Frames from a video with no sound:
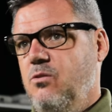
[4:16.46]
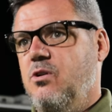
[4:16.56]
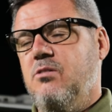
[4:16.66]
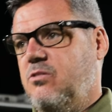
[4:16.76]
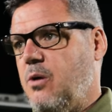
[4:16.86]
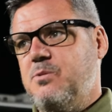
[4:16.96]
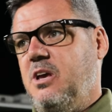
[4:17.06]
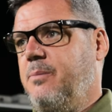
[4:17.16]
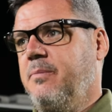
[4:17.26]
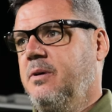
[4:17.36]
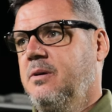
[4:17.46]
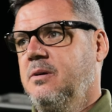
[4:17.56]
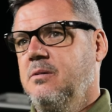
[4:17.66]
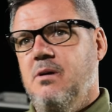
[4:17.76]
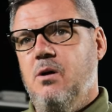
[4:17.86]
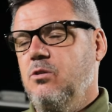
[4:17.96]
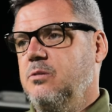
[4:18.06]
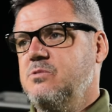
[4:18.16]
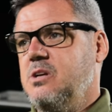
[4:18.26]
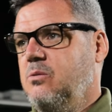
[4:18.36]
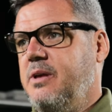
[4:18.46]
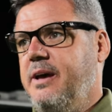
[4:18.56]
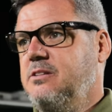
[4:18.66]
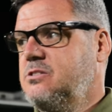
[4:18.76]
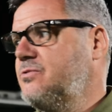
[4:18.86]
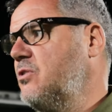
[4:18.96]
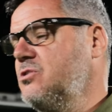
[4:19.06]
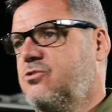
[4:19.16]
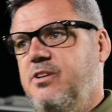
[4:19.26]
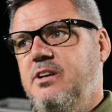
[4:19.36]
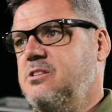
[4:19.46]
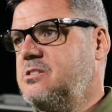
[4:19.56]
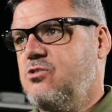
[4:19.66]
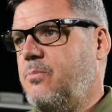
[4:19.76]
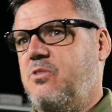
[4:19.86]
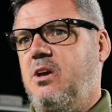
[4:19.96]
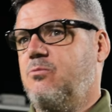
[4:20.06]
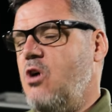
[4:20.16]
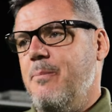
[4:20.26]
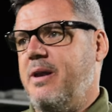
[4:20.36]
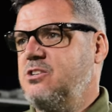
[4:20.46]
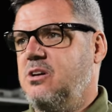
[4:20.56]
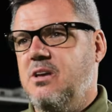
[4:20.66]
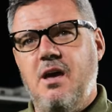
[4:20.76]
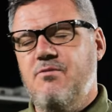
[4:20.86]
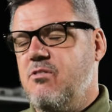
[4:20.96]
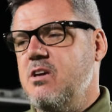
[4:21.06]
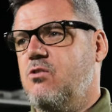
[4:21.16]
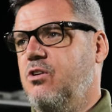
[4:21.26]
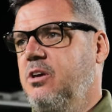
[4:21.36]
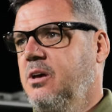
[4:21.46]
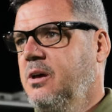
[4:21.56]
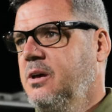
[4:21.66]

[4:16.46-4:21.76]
Another top team. Oldham, Southends, Forest Greens. Top team, top manager, Kev, great guy.